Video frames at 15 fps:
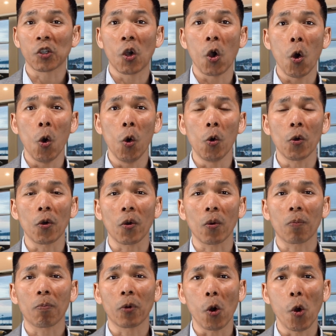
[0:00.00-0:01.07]
code
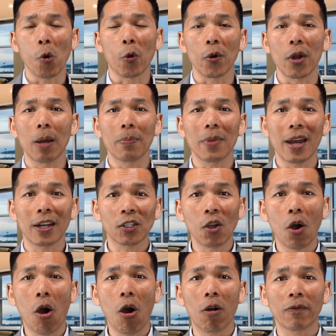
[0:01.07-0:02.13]
or program that is
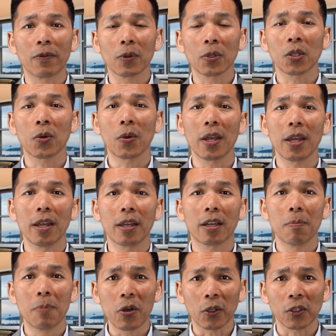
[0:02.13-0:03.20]
harmful to a
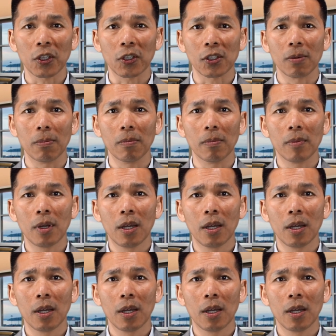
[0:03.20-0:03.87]
computer system.